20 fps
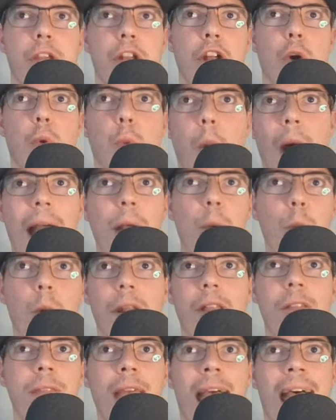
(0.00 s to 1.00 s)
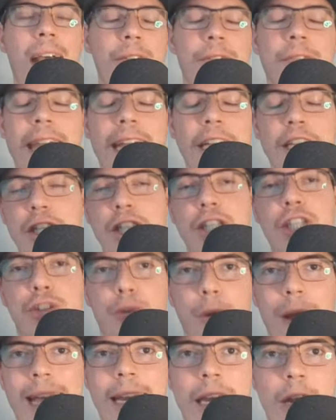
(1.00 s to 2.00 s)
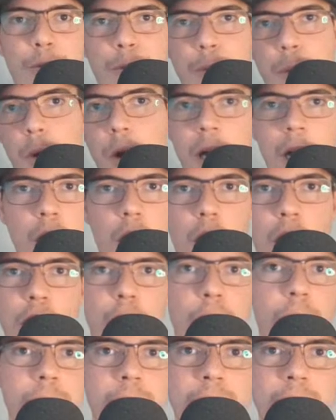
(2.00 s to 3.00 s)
why wouldn't have they just traded for Canario